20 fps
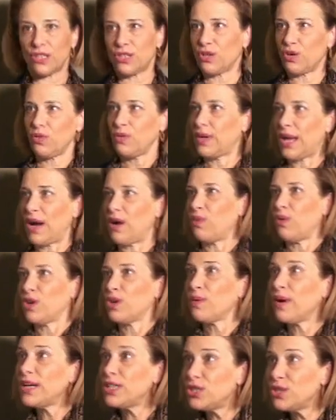So now what
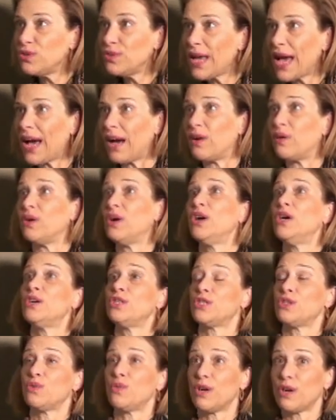do I do now?
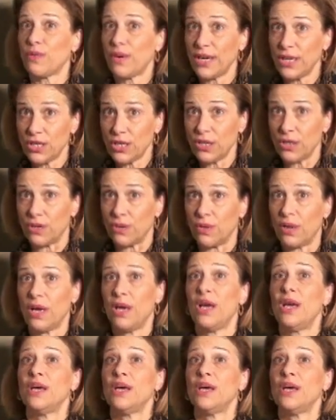So what do I do?